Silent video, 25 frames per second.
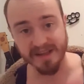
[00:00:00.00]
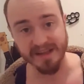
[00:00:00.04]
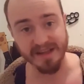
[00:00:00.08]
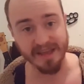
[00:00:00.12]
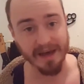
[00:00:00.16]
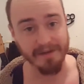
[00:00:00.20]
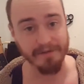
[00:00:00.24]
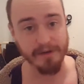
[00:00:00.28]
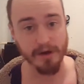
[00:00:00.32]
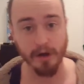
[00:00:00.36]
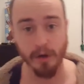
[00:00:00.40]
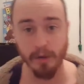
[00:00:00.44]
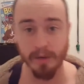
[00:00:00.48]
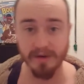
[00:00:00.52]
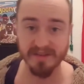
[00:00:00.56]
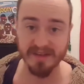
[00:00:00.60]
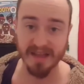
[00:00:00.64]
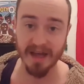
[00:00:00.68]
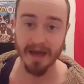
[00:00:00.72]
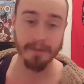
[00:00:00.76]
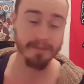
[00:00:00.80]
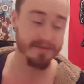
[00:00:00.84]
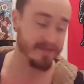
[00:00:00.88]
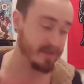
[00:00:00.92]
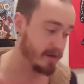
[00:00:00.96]
is that Kevin Owens
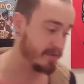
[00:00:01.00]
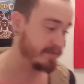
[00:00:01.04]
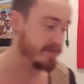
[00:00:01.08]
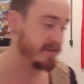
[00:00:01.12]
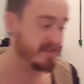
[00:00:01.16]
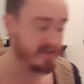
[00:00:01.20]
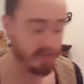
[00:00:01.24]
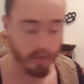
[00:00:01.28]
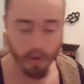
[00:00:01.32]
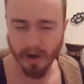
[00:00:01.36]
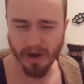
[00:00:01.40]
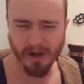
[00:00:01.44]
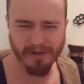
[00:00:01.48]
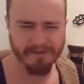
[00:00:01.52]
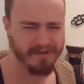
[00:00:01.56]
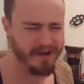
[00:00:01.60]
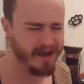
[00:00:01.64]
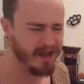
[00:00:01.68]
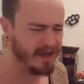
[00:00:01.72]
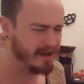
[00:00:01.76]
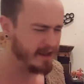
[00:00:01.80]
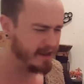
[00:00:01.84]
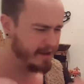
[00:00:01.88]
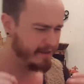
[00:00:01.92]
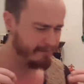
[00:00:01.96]
got himself
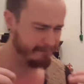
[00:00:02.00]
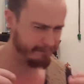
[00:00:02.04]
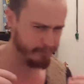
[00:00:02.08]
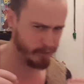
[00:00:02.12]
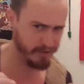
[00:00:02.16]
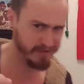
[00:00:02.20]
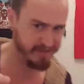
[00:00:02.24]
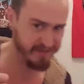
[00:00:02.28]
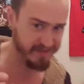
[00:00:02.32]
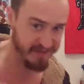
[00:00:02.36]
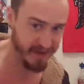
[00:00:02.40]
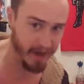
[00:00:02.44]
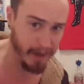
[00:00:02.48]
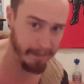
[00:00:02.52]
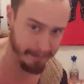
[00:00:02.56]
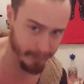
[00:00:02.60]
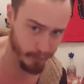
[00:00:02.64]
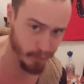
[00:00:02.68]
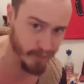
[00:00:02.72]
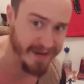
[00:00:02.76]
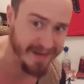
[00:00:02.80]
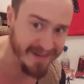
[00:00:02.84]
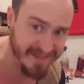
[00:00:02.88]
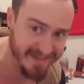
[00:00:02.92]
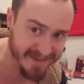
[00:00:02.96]
disqualified for
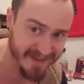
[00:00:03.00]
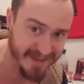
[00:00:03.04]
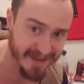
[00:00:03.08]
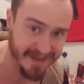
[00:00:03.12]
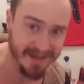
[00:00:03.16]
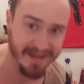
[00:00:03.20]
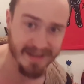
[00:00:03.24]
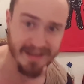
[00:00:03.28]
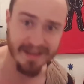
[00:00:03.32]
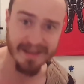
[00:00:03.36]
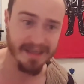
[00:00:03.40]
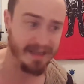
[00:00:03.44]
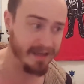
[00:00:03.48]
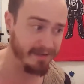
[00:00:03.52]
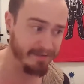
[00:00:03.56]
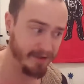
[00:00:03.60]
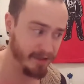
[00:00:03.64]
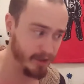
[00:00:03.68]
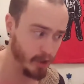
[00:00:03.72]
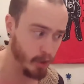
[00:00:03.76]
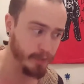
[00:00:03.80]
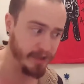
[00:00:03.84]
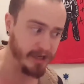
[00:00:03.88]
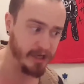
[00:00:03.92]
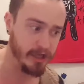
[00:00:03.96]
some reason,
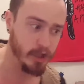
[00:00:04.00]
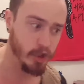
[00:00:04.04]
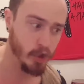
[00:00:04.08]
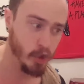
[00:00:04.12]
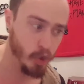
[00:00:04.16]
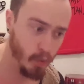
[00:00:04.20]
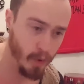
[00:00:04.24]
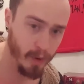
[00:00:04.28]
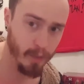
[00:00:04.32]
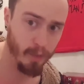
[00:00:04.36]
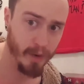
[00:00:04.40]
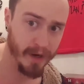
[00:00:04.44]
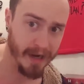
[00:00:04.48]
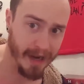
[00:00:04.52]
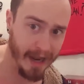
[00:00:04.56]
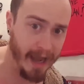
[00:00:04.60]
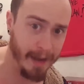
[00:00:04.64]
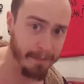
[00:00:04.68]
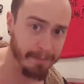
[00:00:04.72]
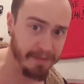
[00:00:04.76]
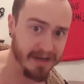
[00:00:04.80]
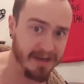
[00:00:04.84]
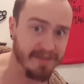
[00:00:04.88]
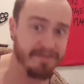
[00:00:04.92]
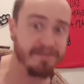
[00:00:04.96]
even though he knew what would
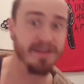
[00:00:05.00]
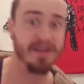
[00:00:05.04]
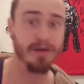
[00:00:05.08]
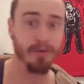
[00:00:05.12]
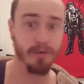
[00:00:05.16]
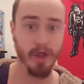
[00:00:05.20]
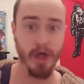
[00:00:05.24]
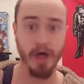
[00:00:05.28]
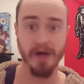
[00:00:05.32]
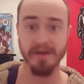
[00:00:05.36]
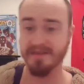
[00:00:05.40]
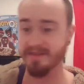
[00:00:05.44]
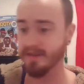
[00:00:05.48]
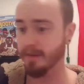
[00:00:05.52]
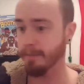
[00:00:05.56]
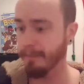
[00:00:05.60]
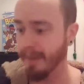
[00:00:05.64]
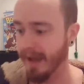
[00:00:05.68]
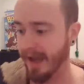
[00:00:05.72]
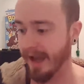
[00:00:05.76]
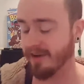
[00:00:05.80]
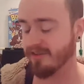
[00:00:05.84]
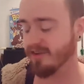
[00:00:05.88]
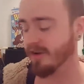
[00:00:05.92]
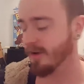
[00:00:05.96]
happen if he lost the
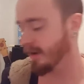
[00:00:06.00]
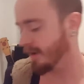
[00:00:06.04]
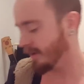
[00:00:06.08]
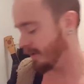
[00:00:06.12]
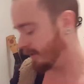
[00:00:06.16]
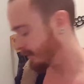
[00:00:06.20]
match.